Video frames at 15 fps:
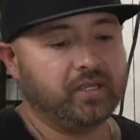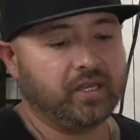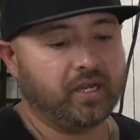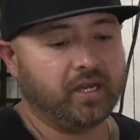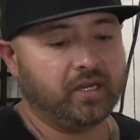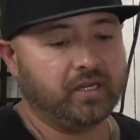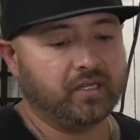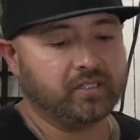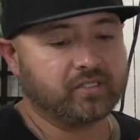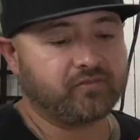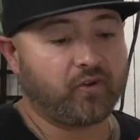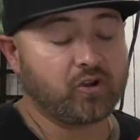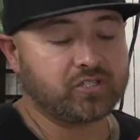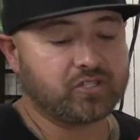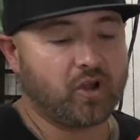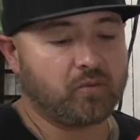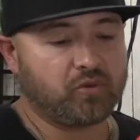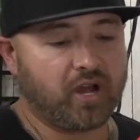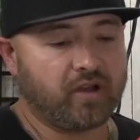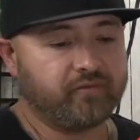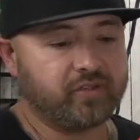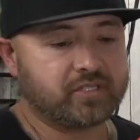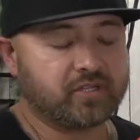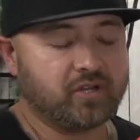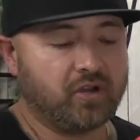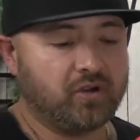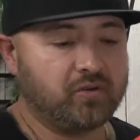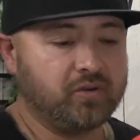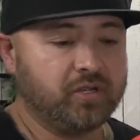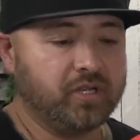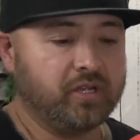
Uh, as far as nonprofits go,